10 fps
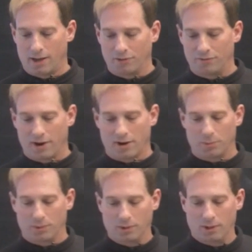of a
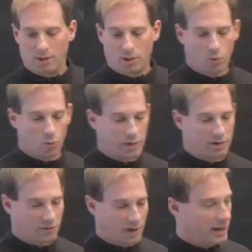variable, we
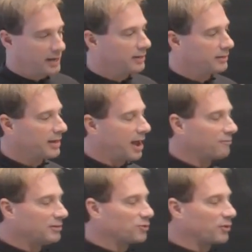define the
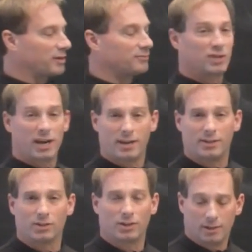average rate of
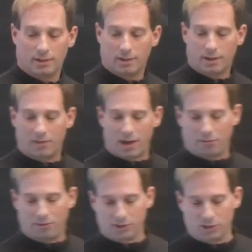change of
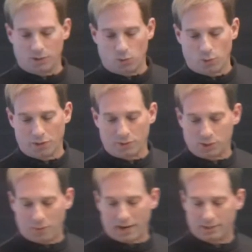that function with
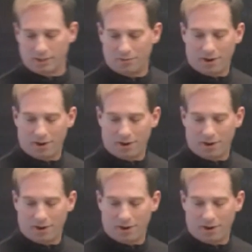respect to the